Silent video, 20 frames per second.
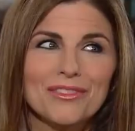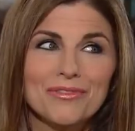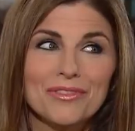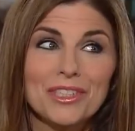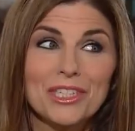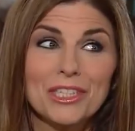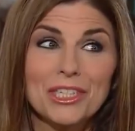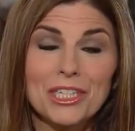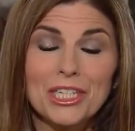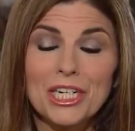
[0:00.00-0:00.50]
for
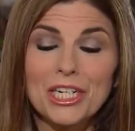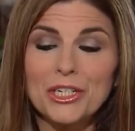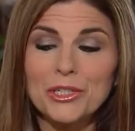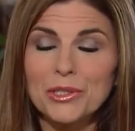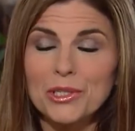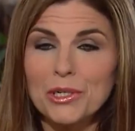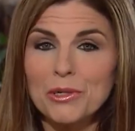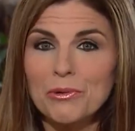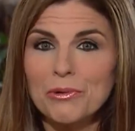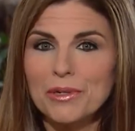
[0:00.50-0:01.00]
you to learn.
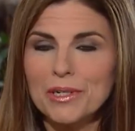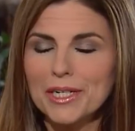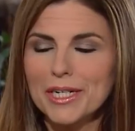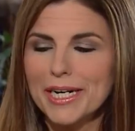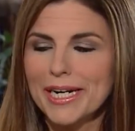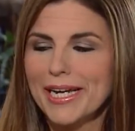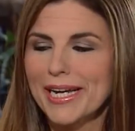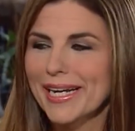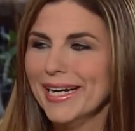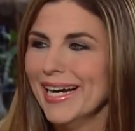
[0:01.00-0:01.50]
Don't worry.
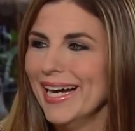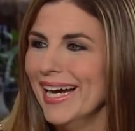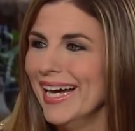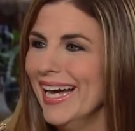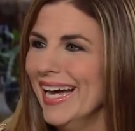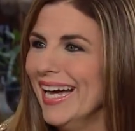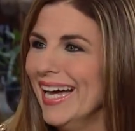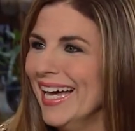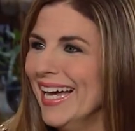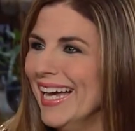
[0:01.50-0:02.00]
Oh
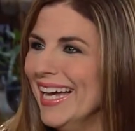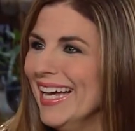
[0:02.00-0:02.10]
yeah.